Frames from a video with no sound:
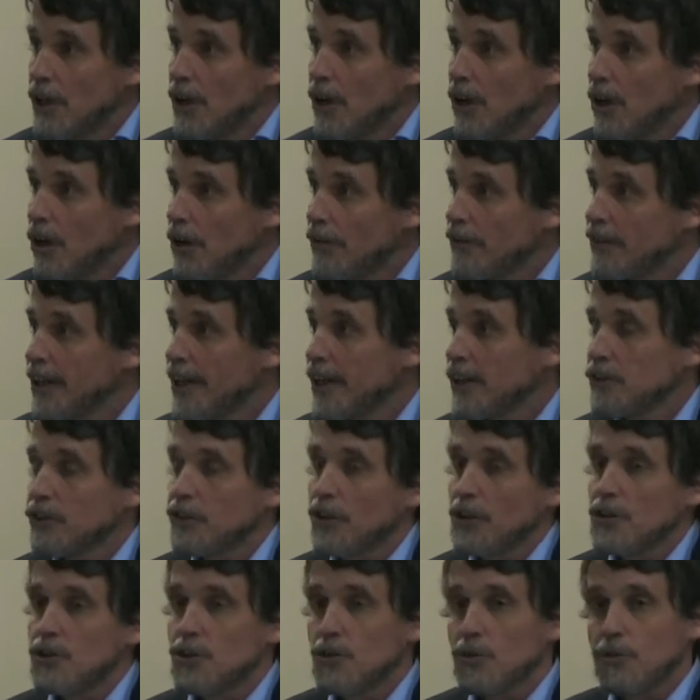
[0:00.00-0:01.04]
of our
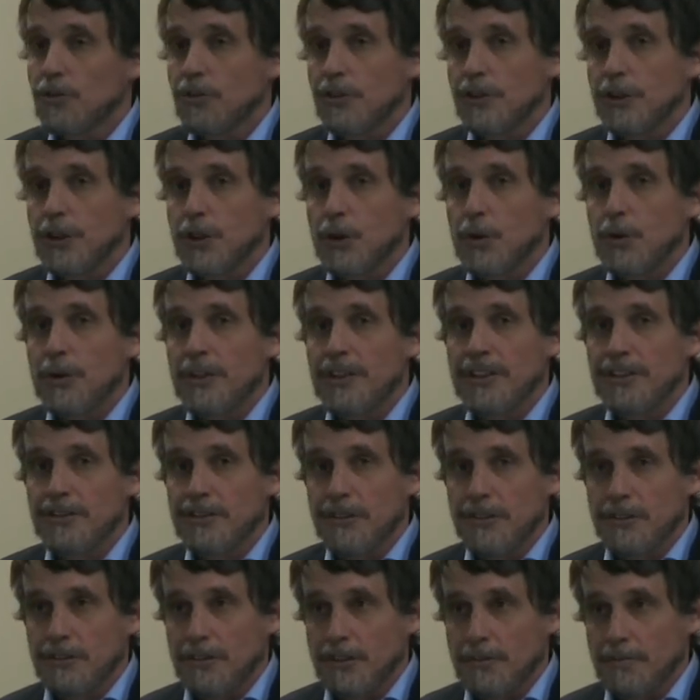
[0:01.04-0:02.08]
social security
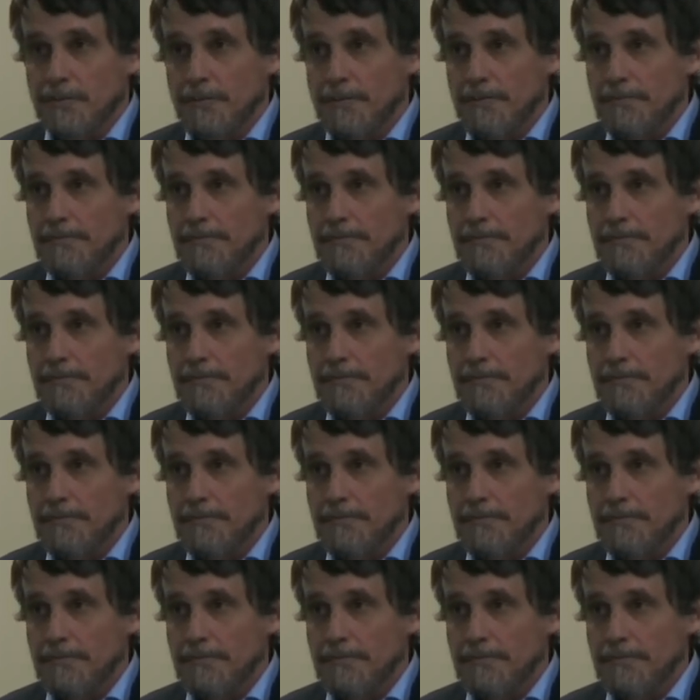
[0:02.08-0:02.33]
system.